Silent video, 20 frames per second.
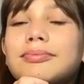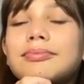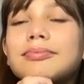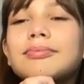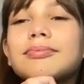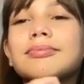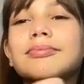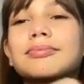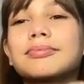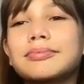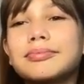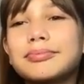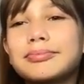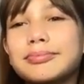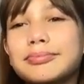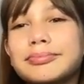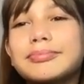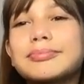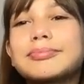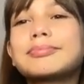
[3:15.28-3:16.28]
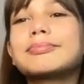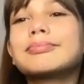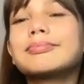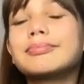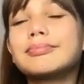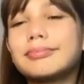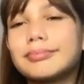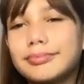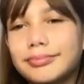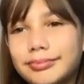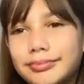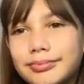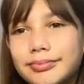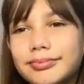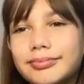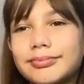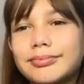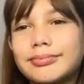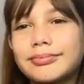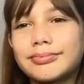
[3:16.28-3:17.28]

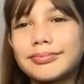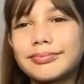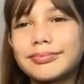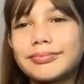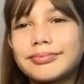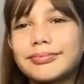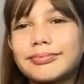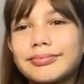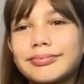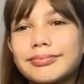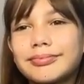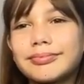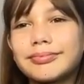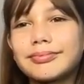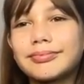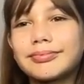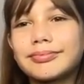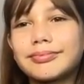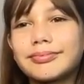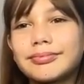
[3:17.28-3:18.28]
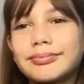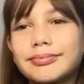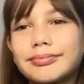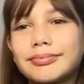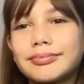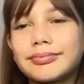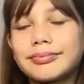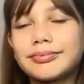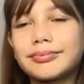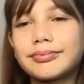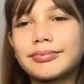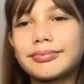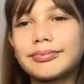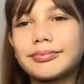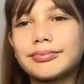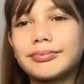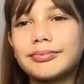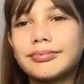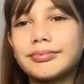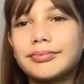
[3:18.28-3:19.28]

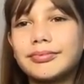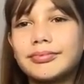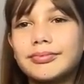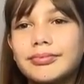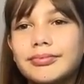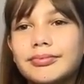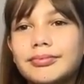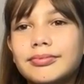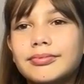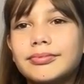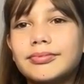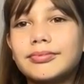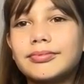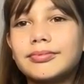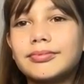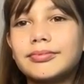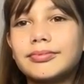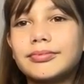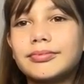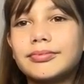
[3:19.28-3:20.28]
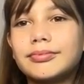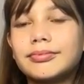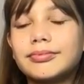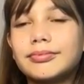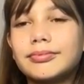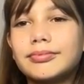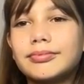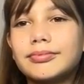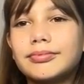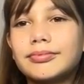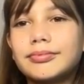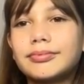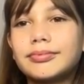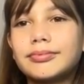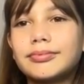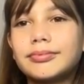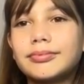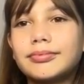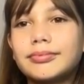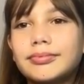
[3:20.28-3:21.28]

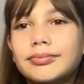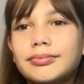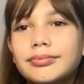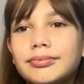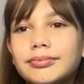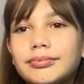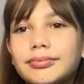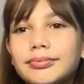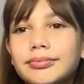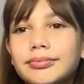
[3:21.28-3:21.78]
(not speaking)